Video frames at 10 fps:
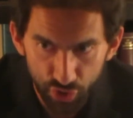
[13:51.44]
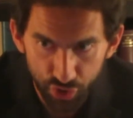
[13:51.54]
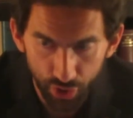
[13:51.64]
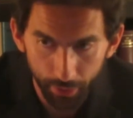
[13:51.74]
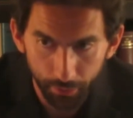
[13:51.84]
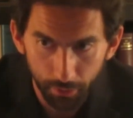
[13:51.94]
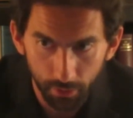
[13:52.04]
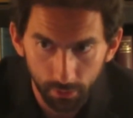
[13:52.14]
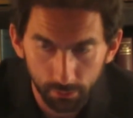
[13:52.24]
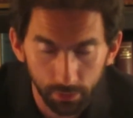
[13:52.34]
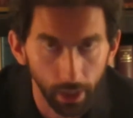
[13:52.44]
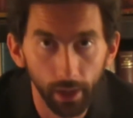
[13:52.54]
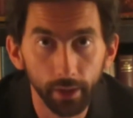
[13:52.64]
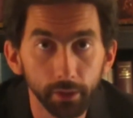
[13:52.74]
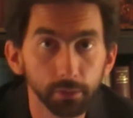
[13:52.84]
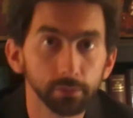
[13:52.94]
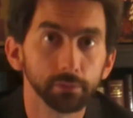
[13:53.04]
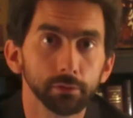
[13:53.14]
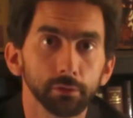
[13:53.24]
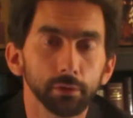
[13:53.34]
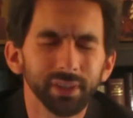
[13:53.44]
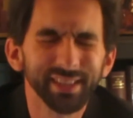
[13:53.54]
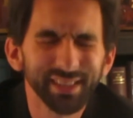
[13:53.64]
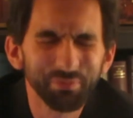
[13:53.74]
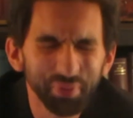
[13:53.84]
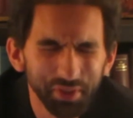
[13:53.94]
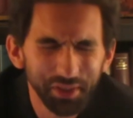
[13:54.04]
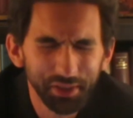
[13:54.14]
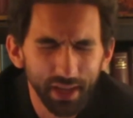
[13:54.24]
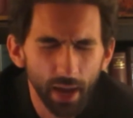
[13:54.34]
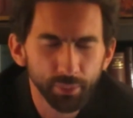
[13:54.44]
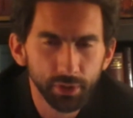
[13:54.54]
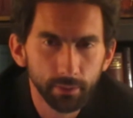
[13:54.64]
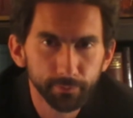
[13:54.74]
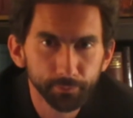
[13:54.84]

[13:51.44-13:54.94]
general God. He's completely absent.